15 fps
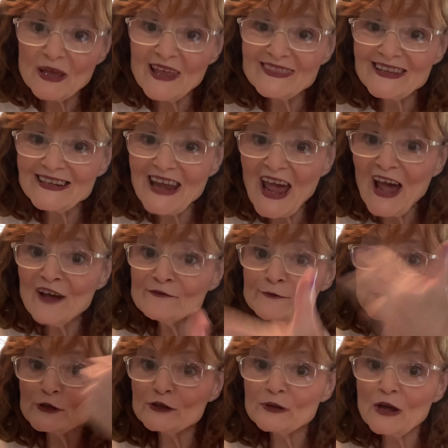And then after
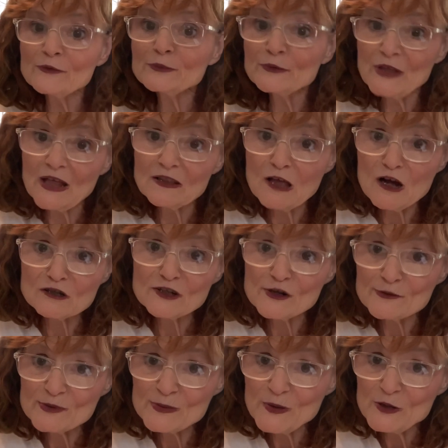you go through that
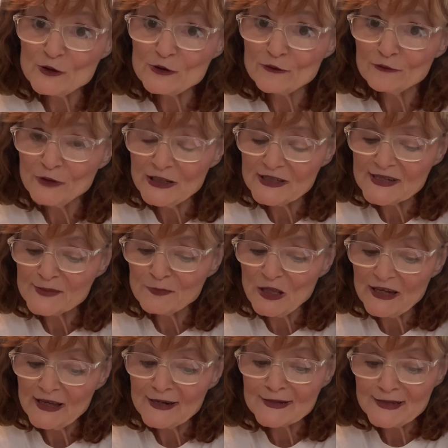long-term spiritual fitness
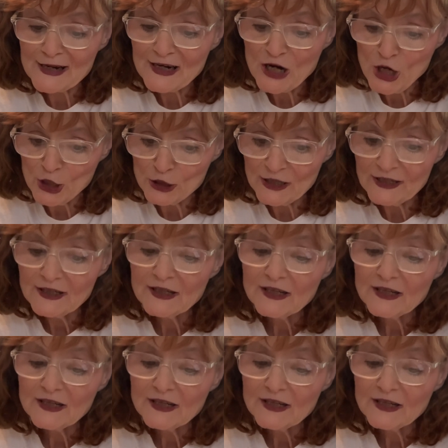plan, as I call it,